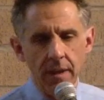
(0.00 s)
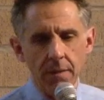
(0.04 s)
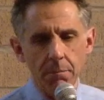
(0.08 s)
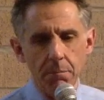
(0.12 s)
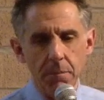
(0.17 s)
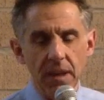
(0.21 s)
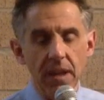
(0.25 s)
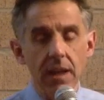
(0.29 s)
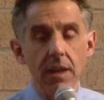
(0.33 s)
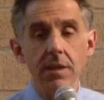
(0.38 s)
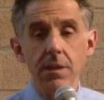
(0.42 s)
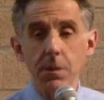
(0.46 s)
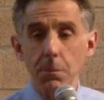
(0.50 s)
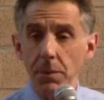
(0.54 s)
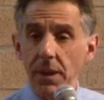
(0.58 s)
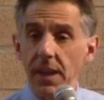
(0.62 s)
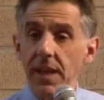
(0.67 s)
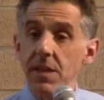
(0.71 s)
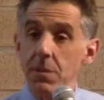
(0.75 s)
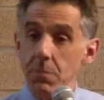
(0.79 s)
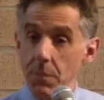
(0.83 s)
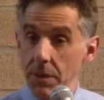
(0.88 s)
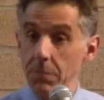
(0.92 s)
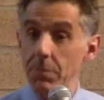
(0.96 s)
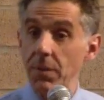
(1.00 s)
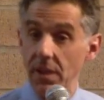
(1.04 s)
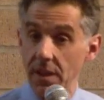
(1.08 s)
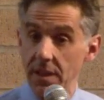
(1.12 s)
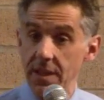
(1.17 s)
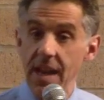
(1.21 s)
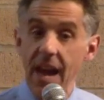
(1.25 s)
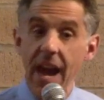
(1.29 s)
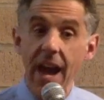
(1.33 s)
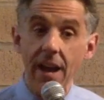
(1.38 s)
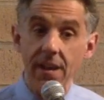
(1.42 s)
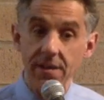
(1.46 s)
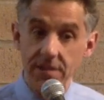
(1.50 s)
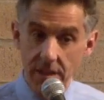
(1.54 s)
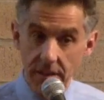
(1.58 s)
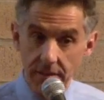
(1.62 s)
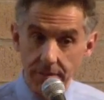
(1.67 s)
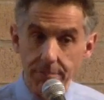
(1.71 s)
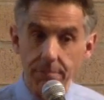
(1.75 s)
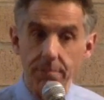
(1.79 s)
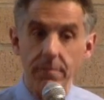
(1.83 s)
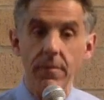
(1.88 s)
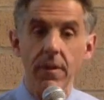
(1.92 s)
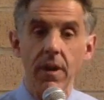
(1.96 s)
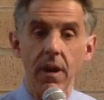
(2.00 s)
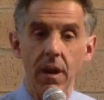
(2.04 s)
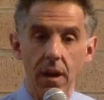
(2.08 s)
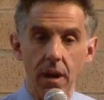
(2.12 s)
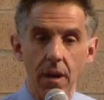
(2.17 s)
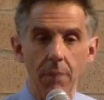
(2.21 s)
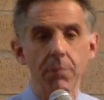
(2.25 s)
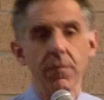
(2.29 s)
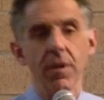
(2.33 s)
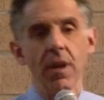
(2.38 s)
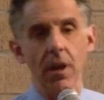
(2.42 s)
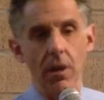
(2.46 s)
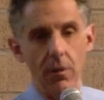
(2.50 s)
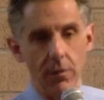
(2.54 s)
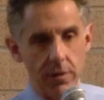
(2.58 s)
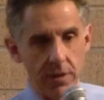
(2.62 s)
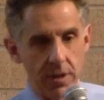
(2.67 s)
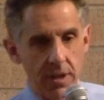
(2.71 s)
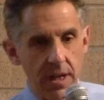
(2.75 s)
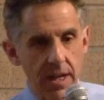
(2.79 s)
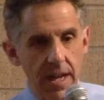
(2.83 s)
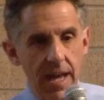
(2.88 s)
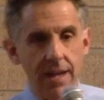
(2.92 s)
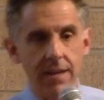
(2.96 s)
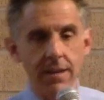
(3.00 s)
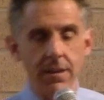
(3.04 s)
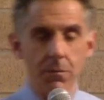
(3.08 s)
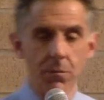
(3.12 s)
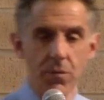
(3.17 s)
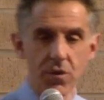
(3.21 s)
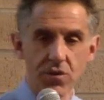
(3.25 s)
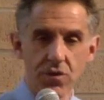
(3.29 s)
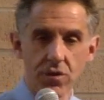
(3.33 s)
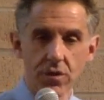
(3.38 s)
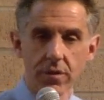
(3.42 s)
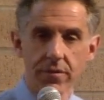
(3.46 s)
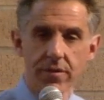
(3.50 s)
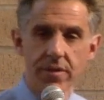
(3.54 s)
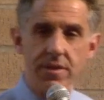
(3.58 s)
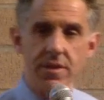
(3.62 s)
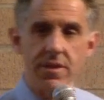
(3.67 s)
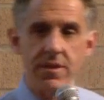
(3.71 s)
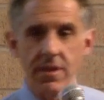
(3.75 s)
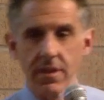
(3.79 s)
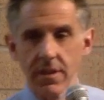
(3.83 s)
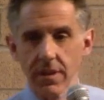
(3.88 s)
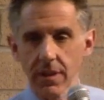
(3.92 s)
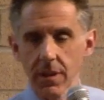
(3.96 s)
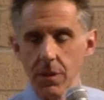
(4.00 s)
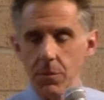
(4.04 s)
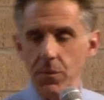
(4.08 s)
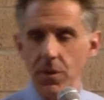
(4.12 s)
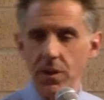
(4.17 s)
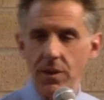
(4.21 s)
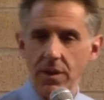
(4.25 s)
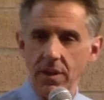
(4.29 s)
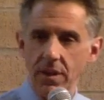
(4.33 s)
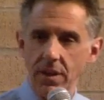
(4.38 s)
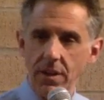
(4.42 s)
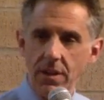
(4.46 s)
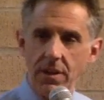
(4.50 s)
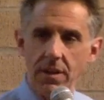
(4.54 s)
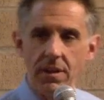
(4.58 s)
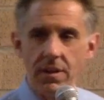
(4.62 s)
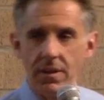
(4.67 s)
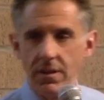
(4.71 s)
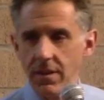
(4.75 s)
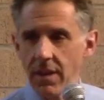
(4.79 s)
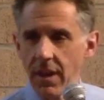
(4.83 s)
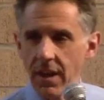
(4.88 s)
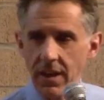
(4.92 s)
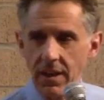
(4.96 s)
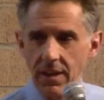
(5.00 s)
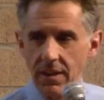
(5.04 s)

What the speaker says: begin to place people into housing, and connect them with services in the community,